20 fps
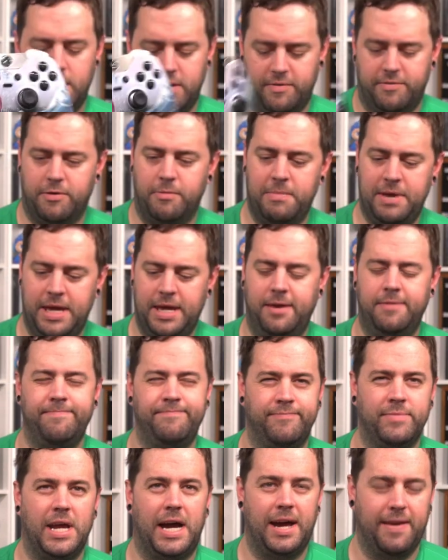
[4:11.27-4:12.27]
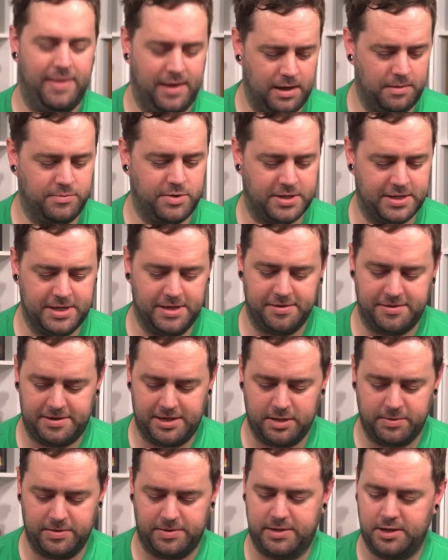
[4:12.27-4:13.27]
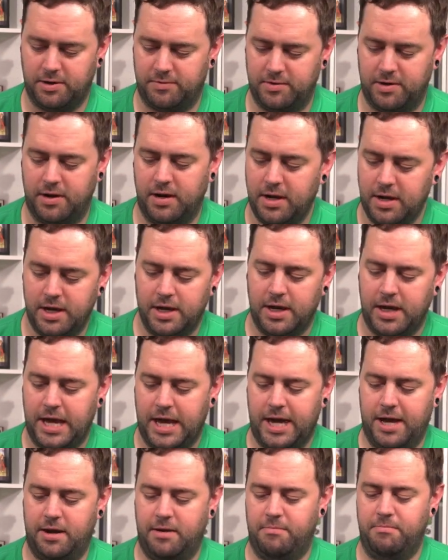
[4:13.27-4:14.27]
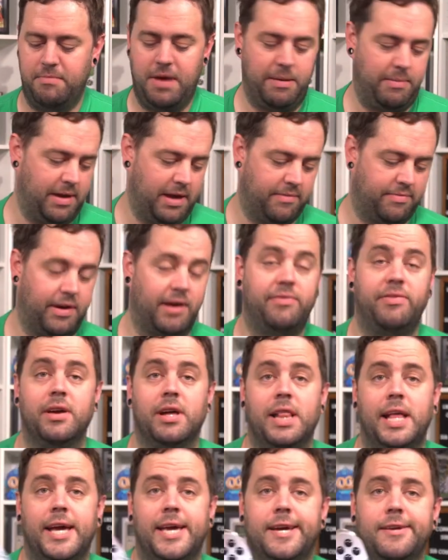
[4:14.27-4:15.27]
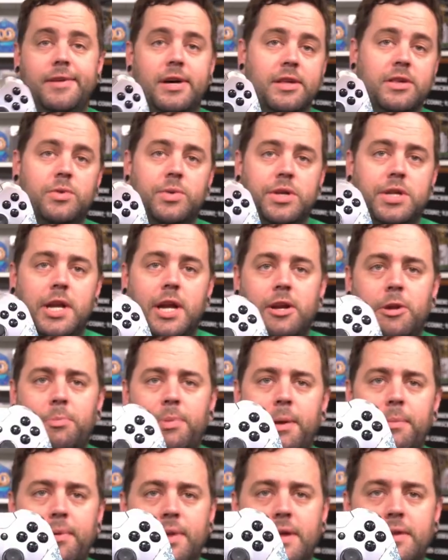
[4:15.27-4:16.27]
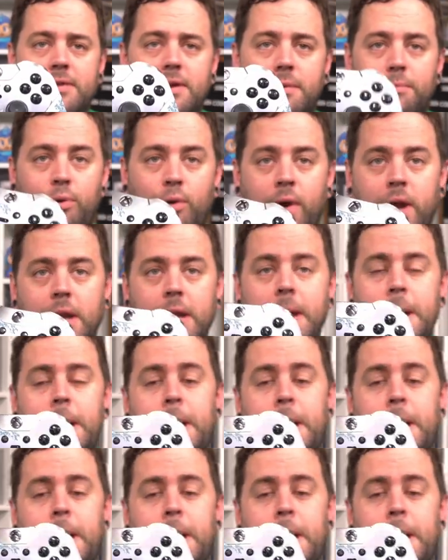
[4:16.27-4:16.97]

For me, I think I'm just gonna stick with silver. And maybe if I feel like it, I'll switch it out to purple at some point.